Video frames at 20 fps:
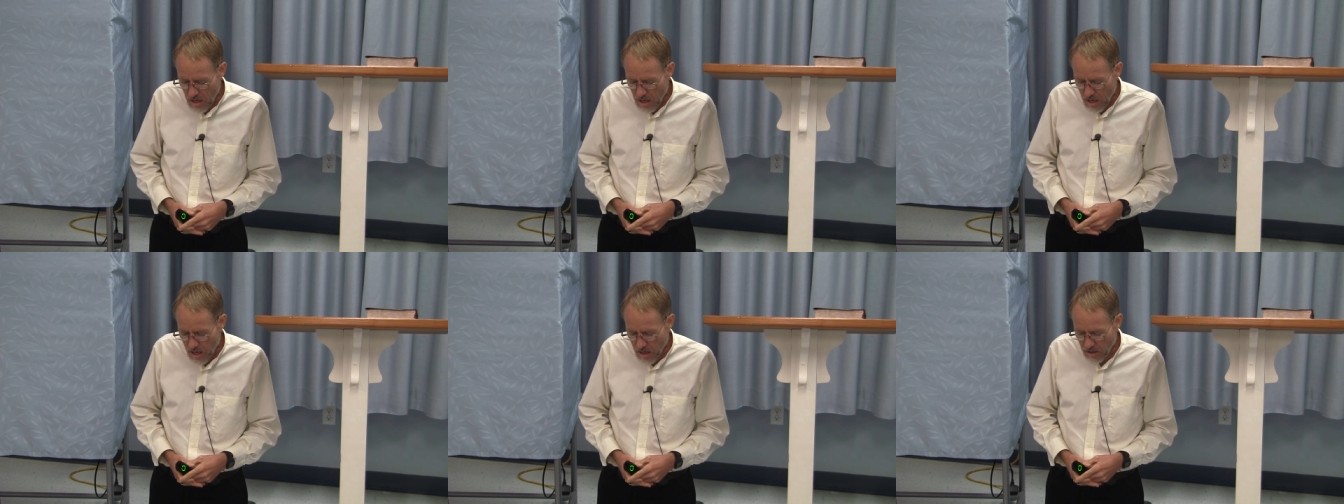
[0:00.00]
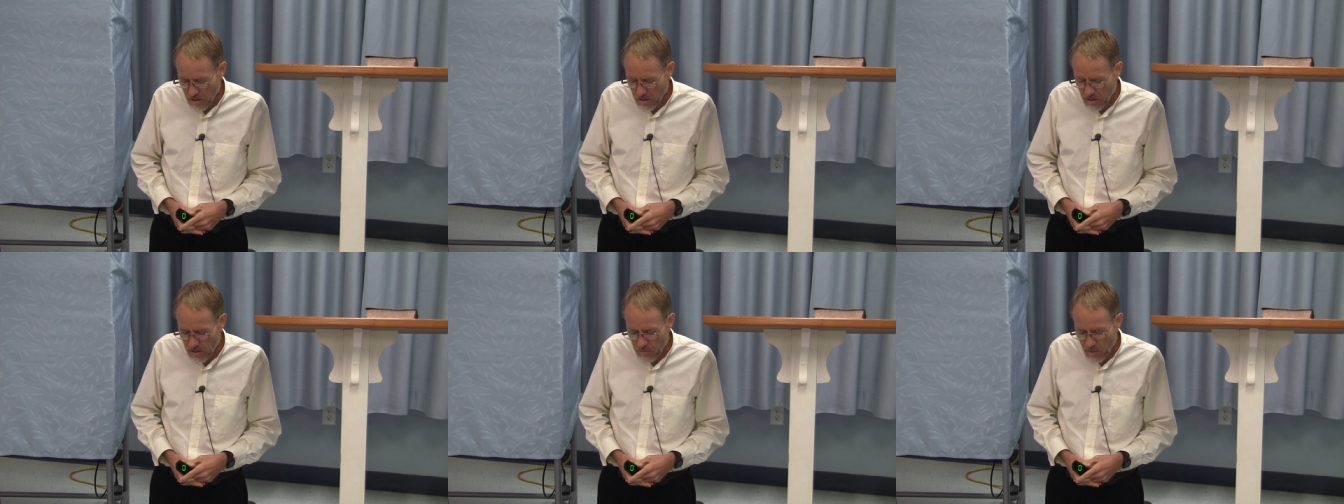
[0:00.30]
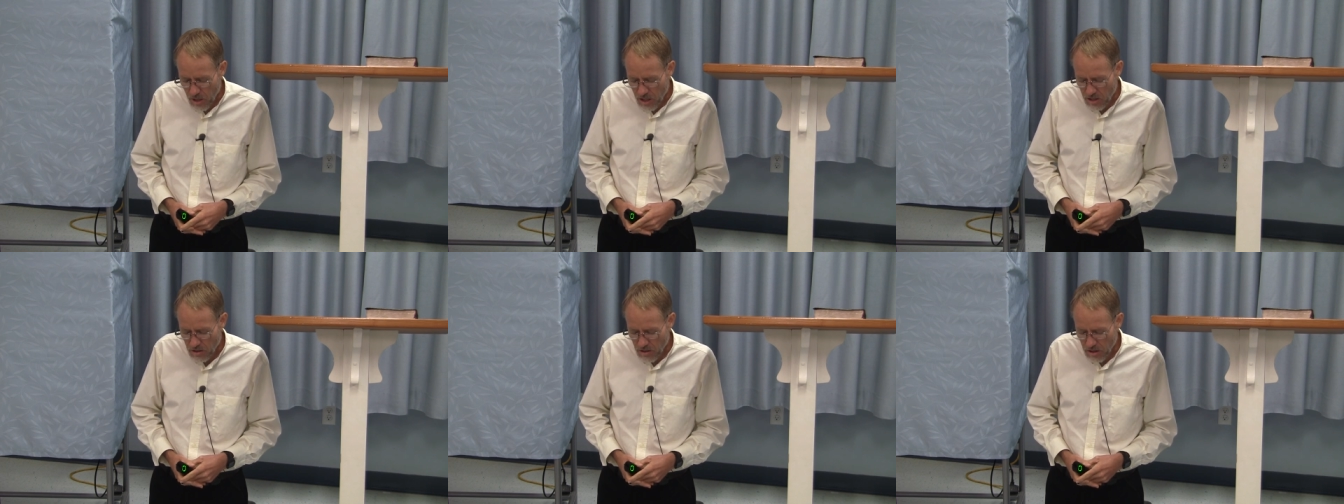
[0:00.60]
And
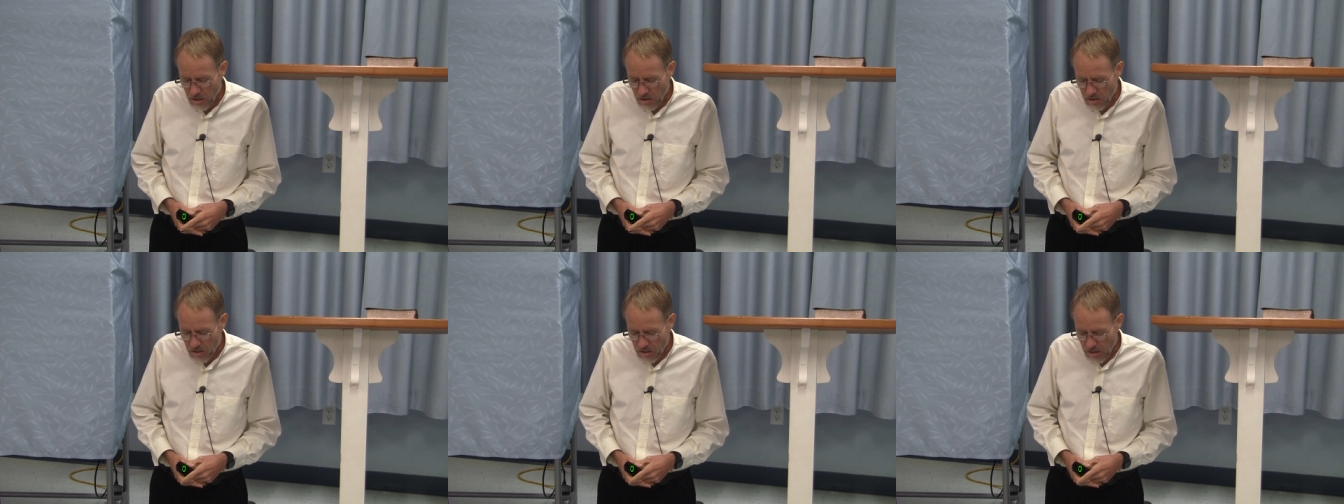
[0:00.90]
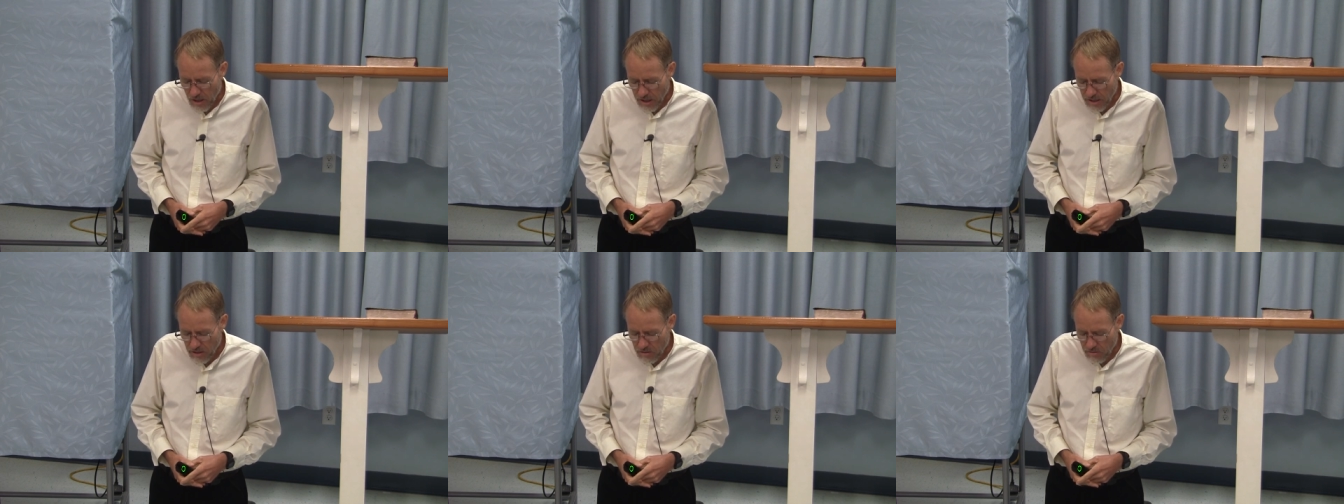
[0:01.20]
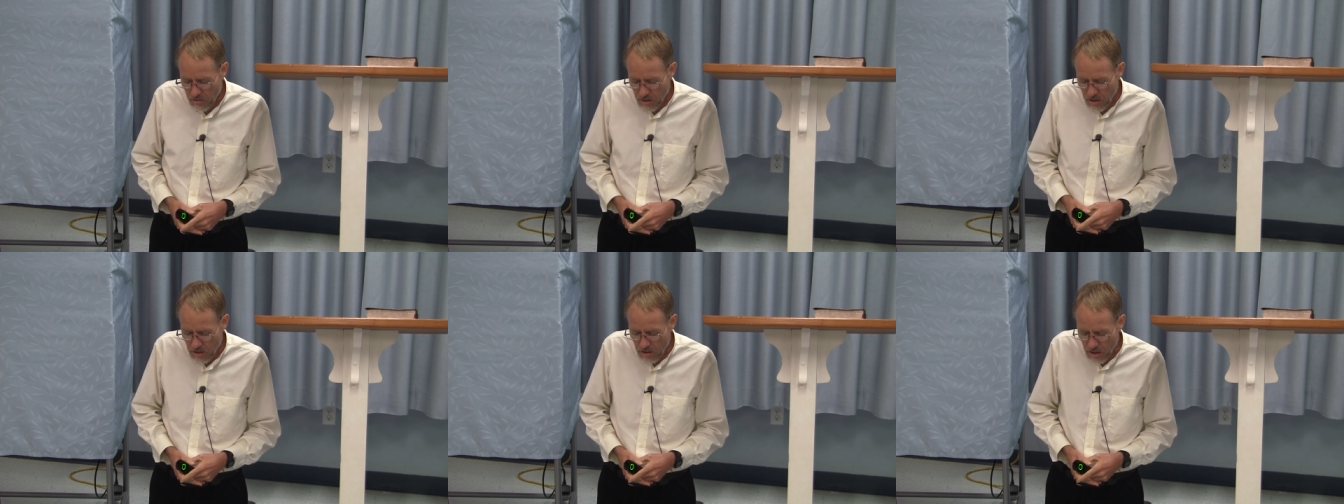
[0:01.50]
especially
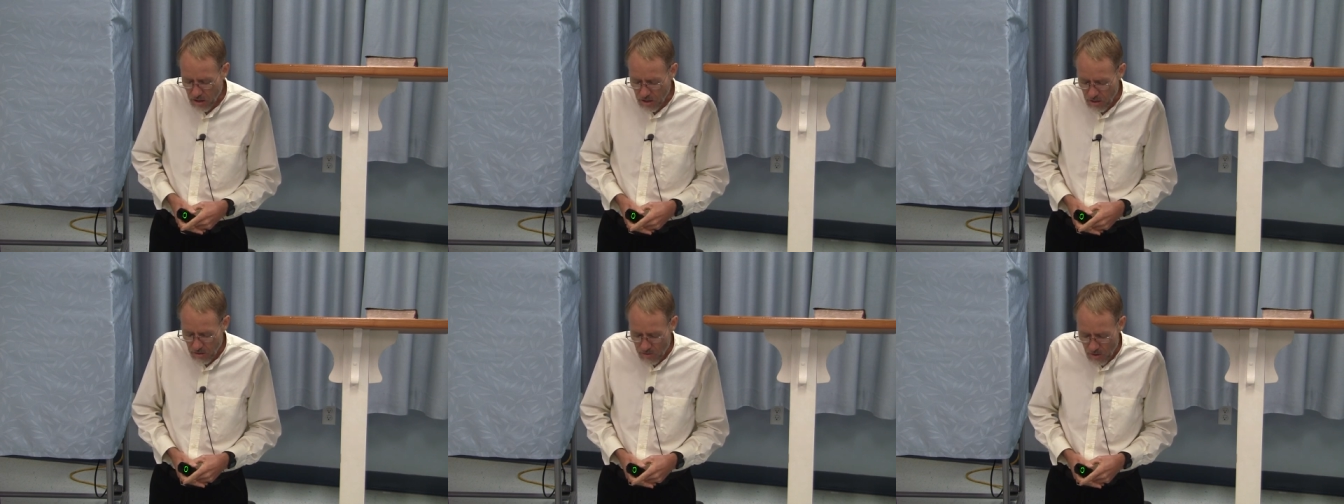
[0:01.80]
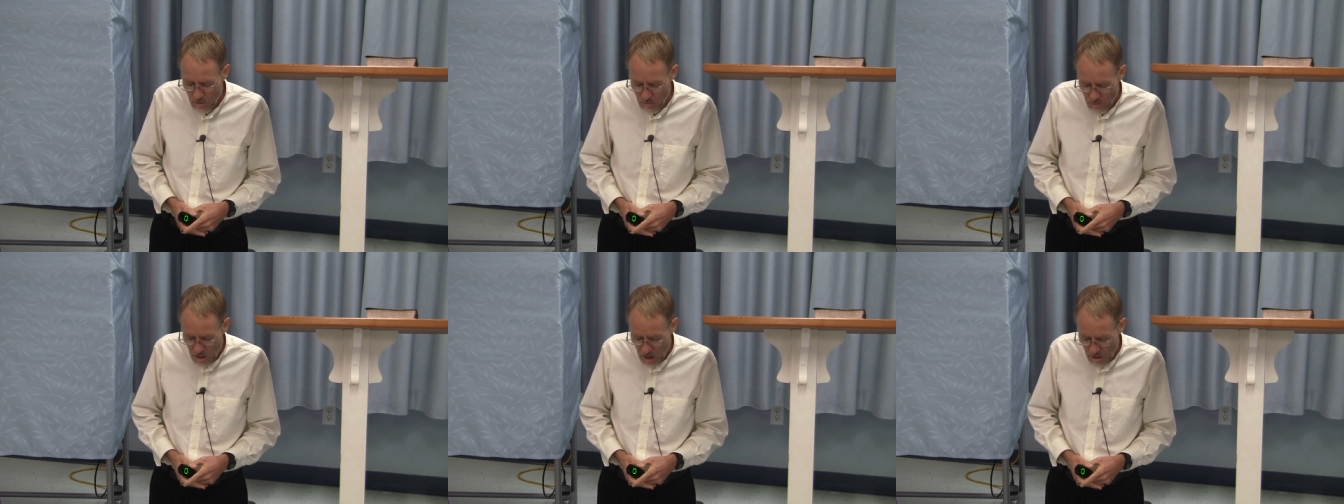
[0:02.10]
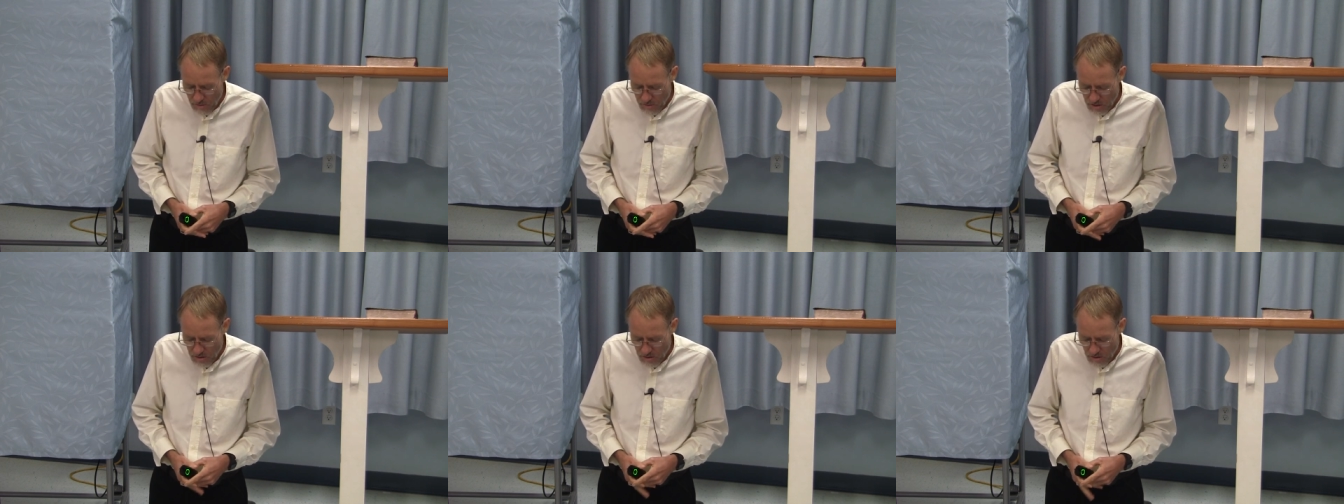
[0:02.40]
tonight, we think of your
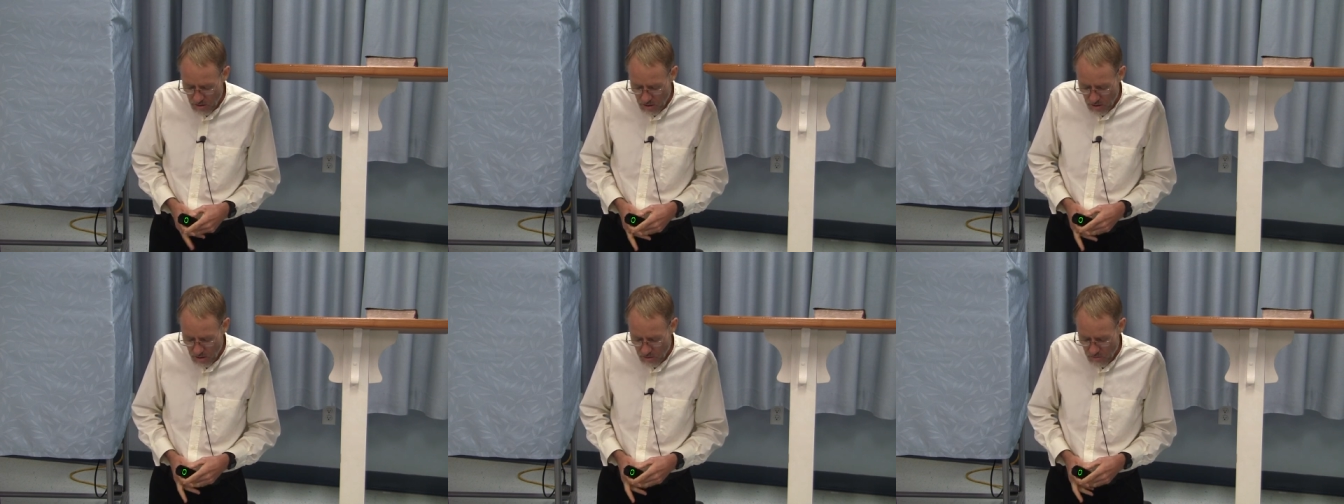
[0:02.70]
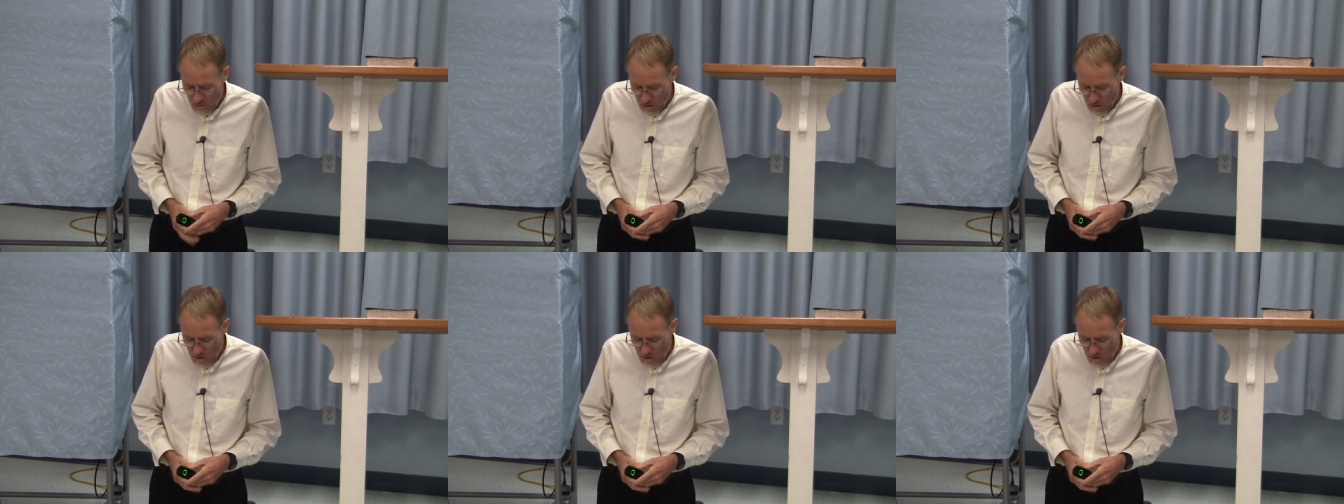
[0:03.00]
promise that